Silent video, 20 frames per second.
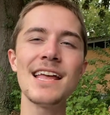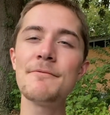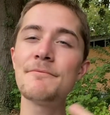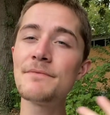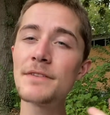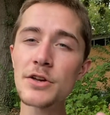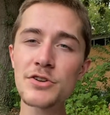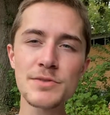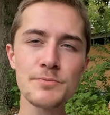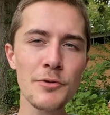It
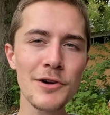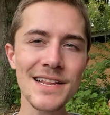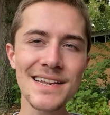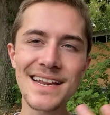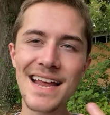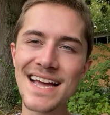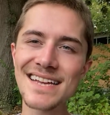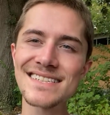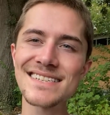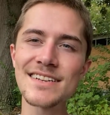feels pretty
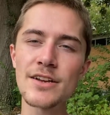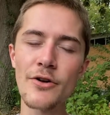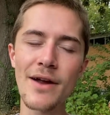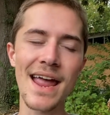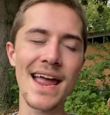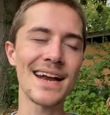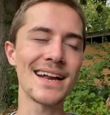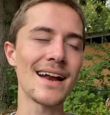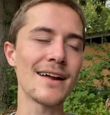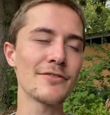nice in your
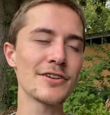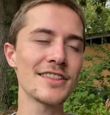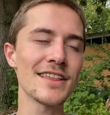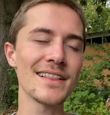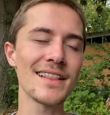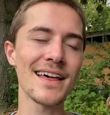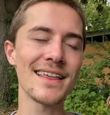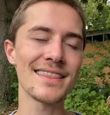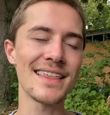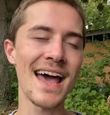hand and
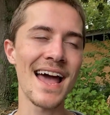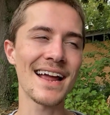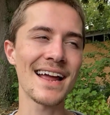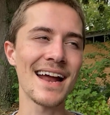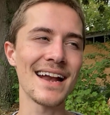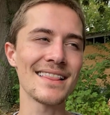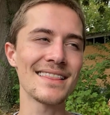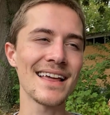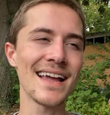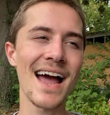everything like that
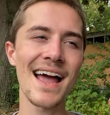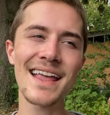kind of thing.